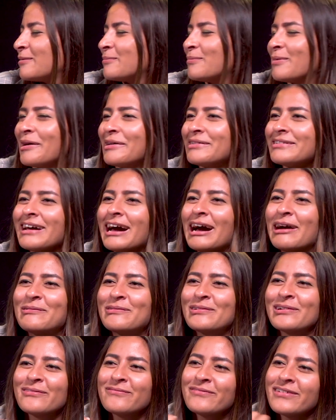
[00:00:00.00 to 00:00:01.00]
about
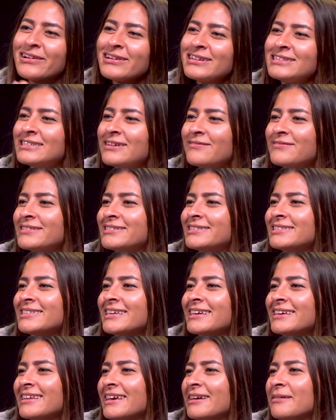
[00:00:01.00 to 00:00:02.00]
our very
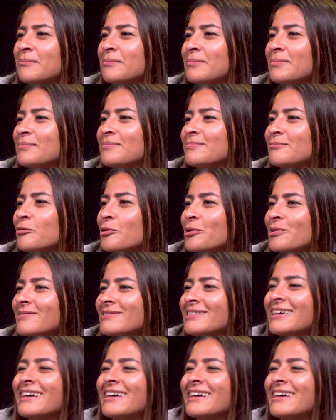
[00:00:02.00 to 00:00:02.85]
devastating world.